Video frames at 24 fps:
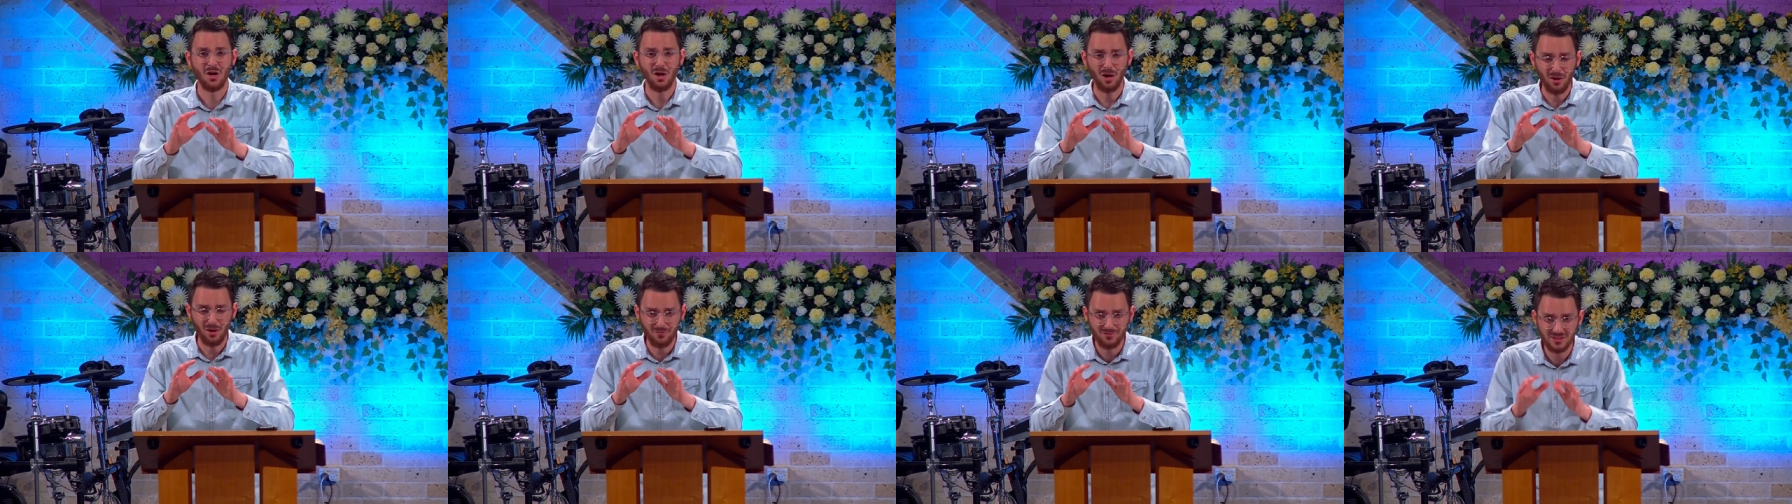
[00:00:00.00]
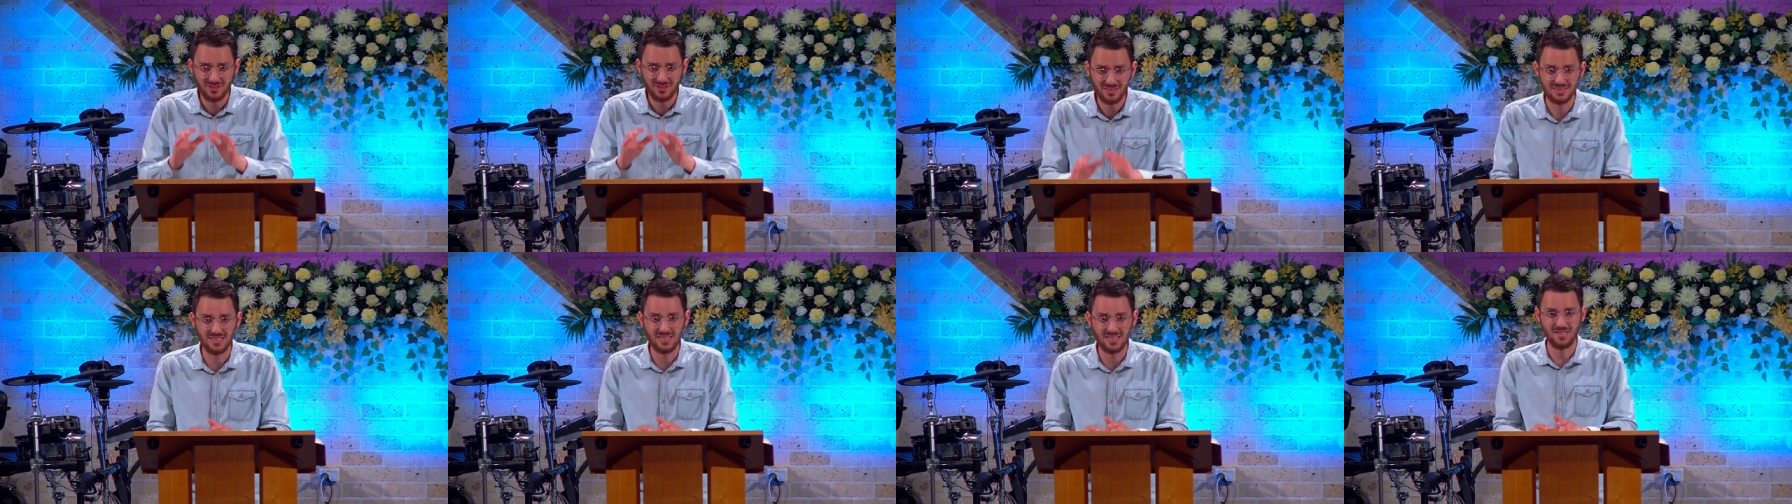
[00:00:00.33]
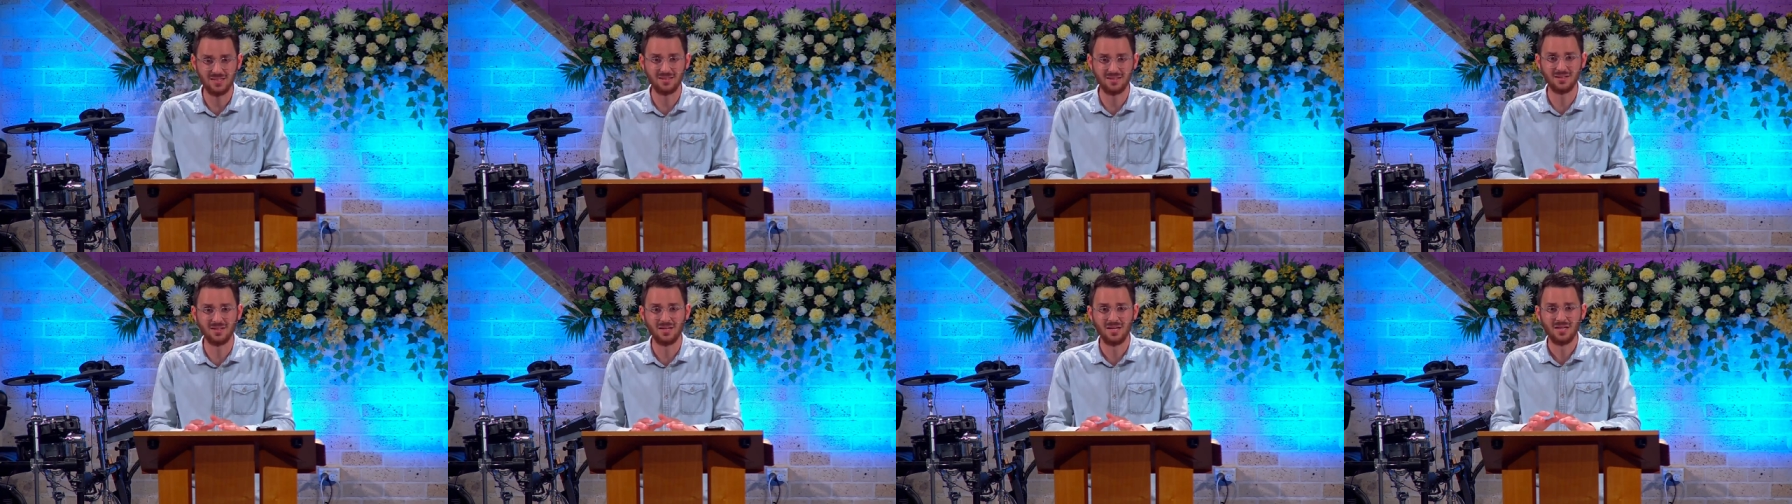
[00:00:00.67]
of
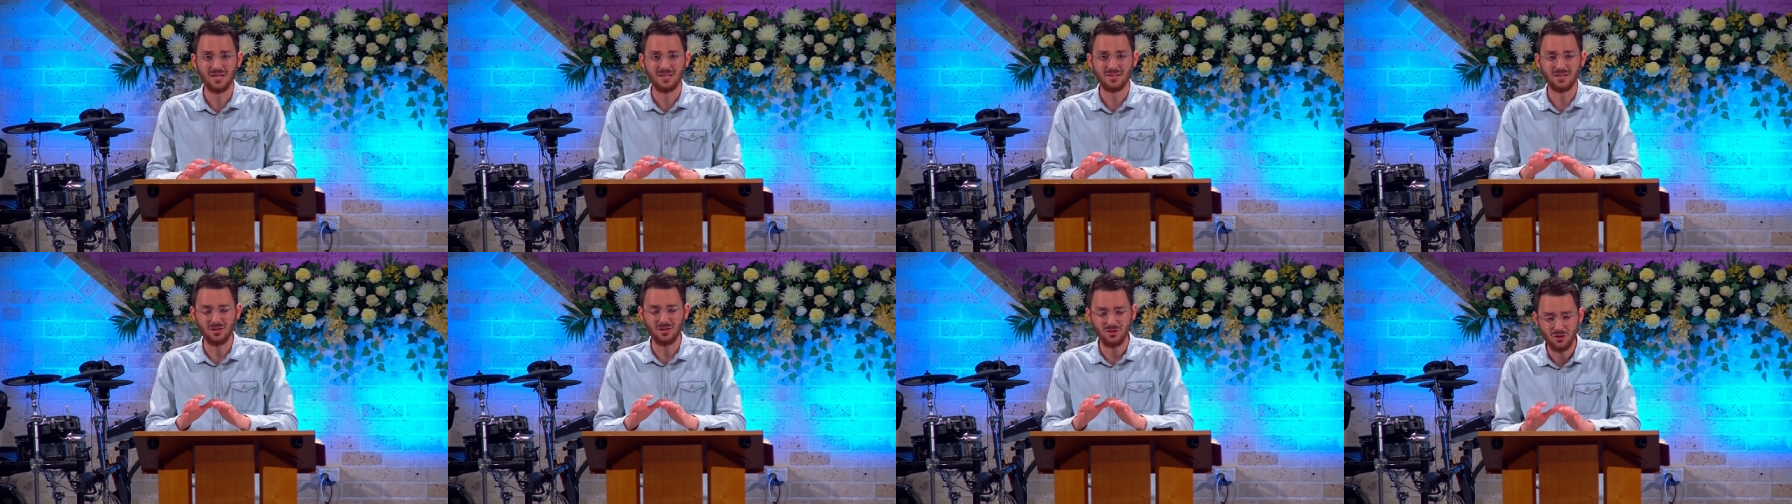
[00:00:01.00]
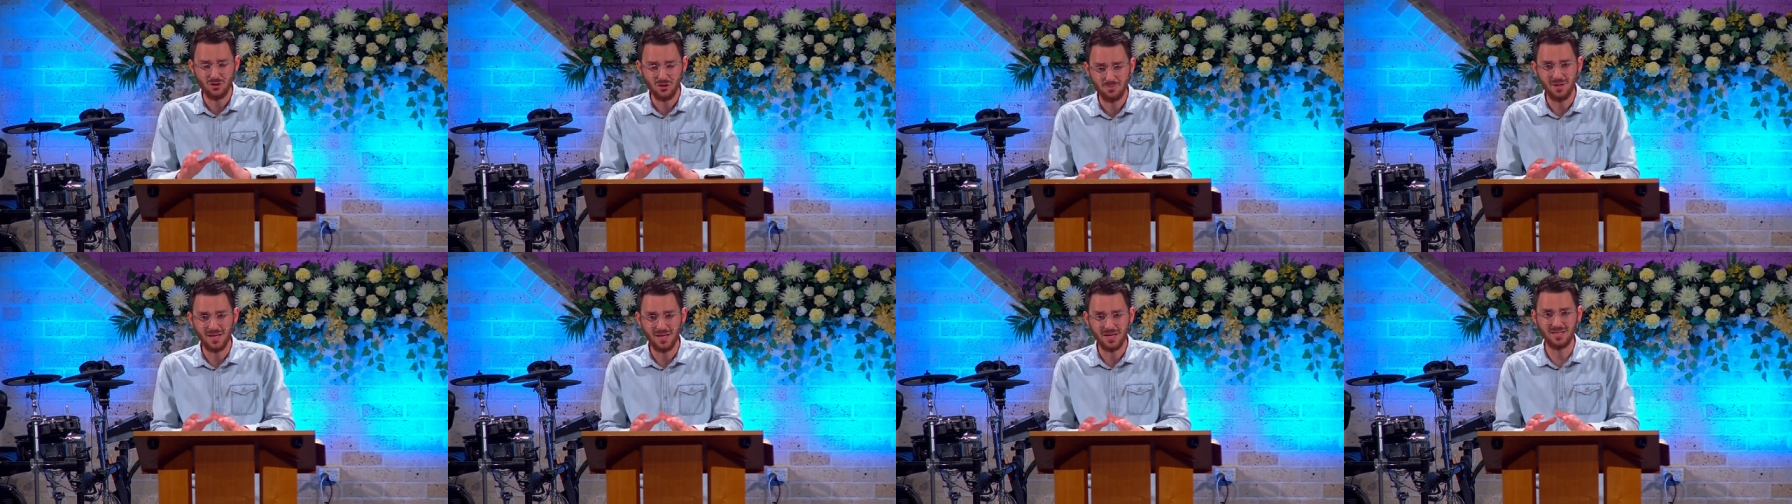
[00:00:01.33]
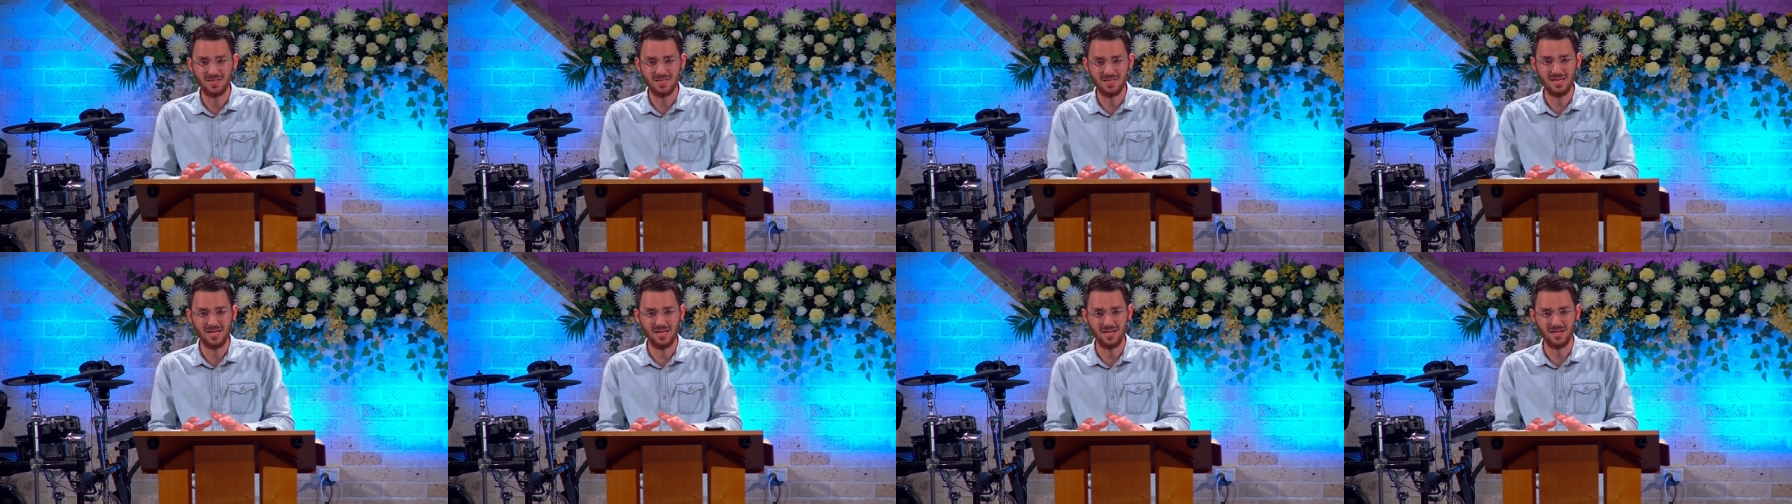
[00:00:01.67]
sin that
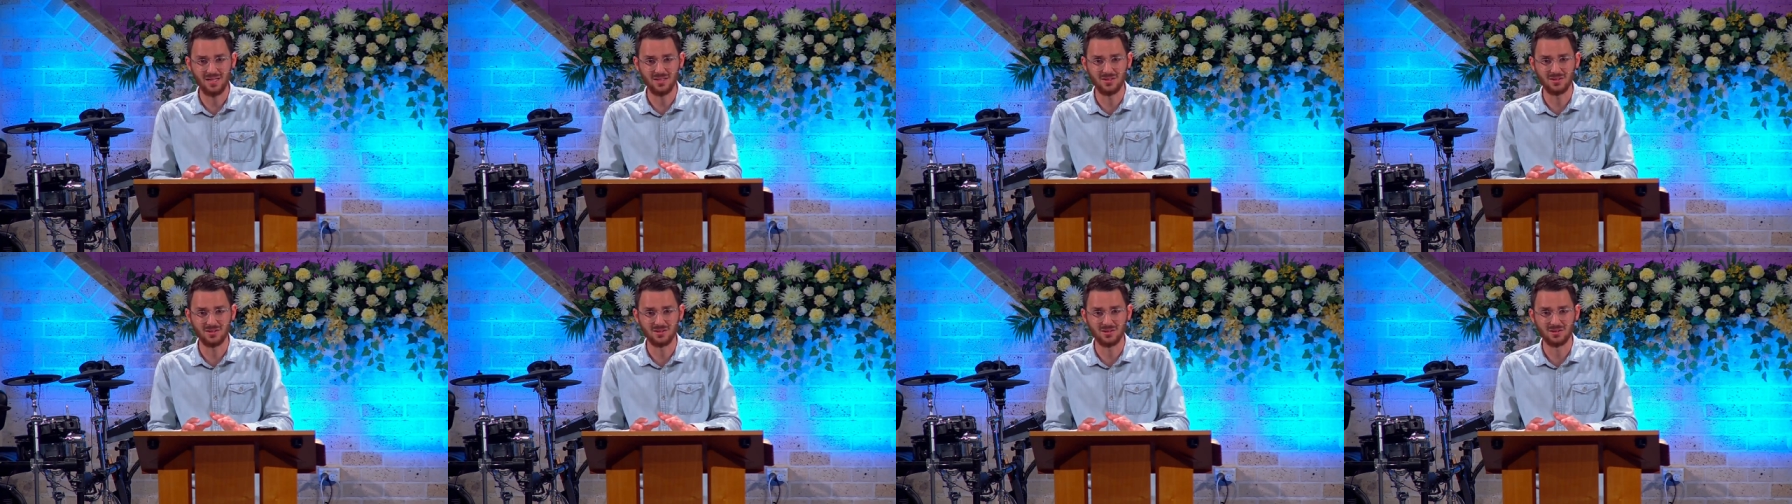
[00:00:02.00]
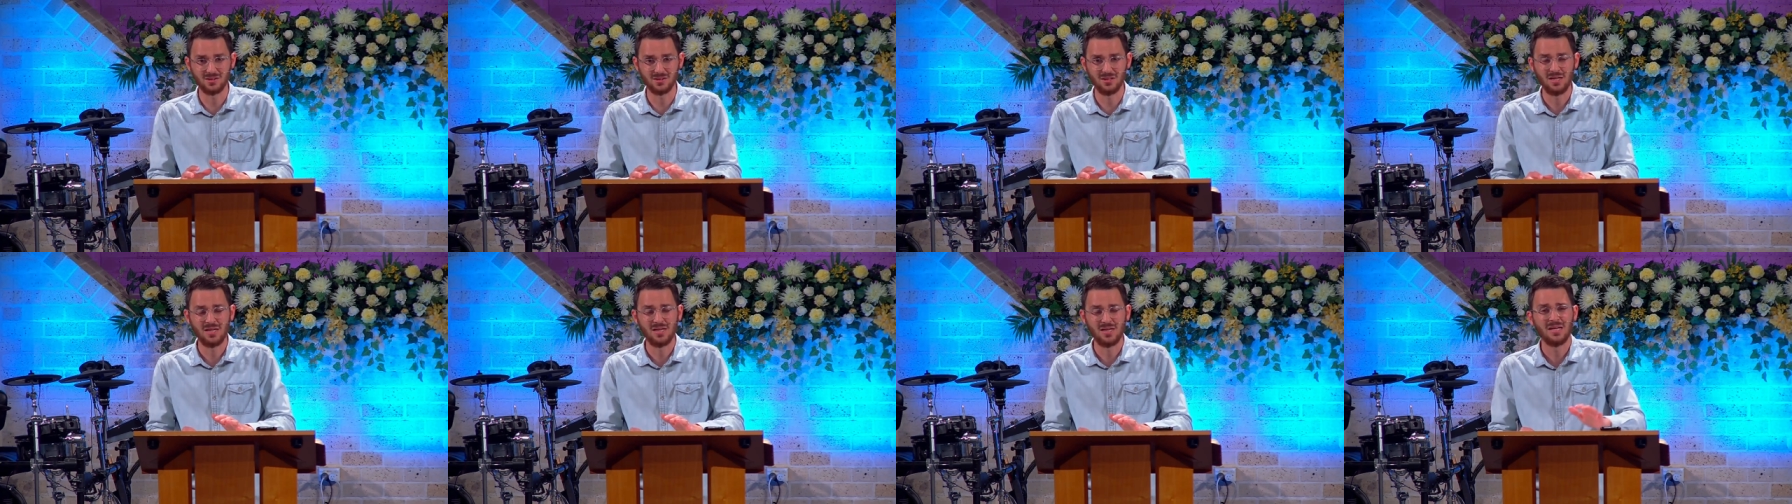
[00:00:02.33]
humanity has.